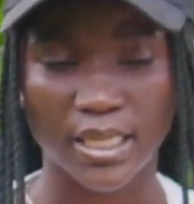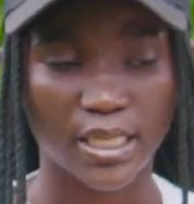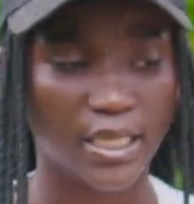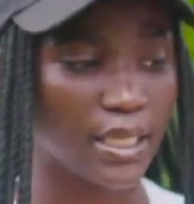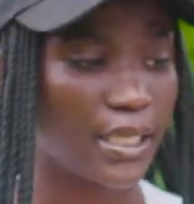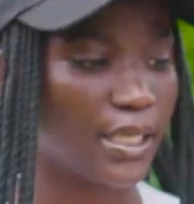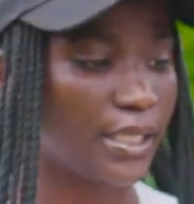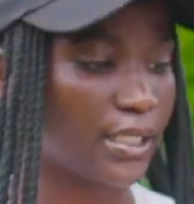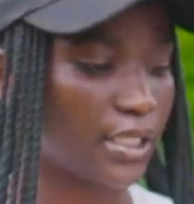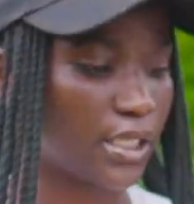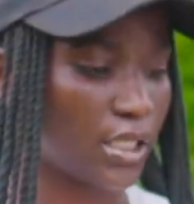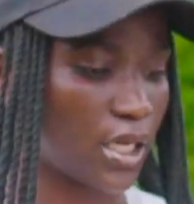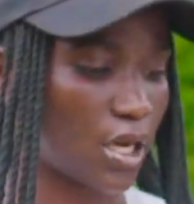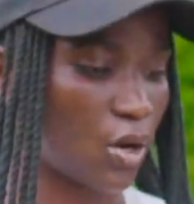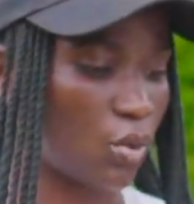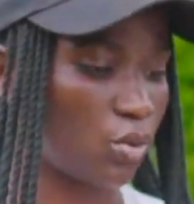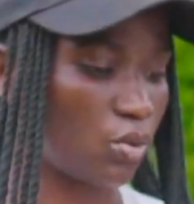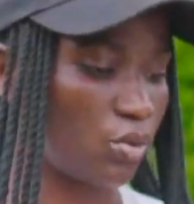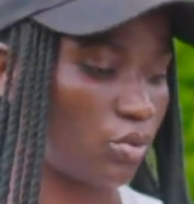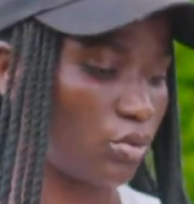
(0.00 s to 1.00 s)
Like,
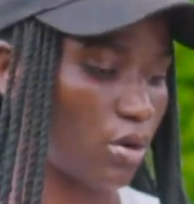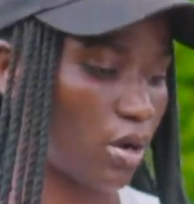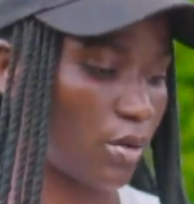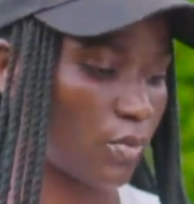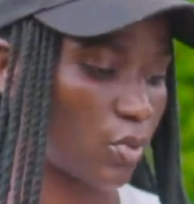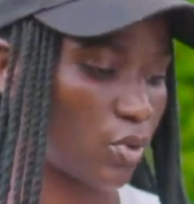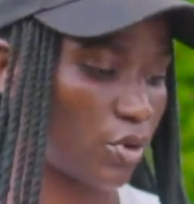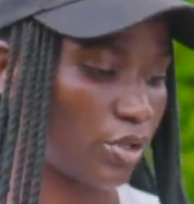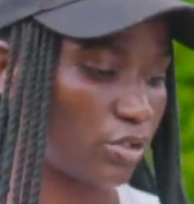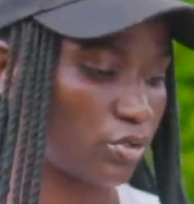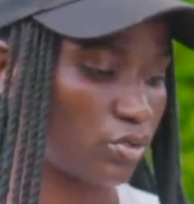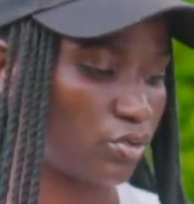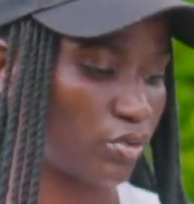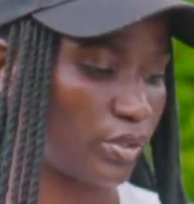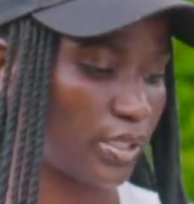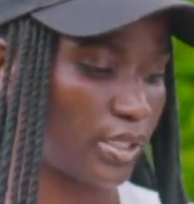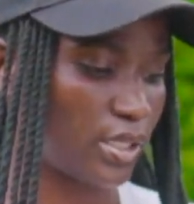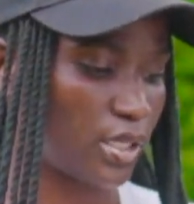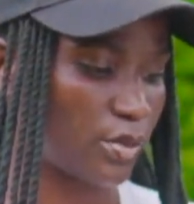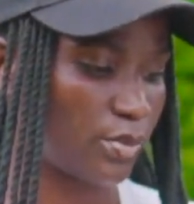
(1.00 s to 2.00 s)
I'm going to
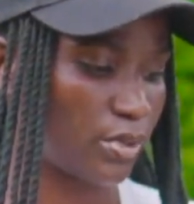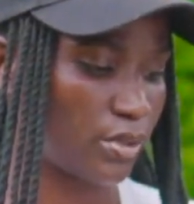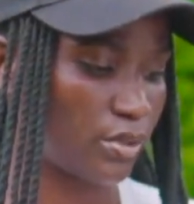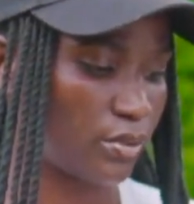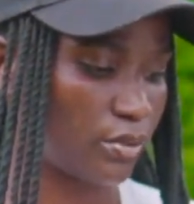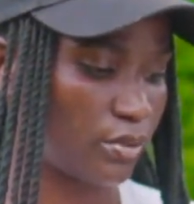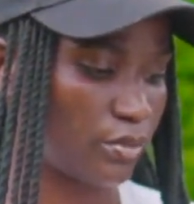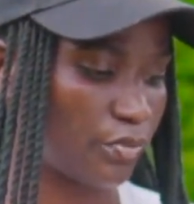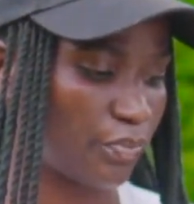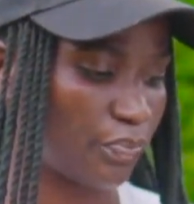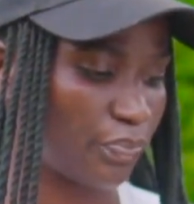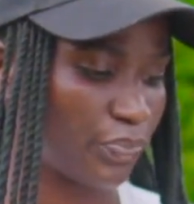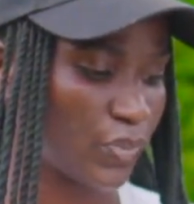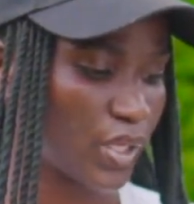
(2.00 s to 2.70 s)
read about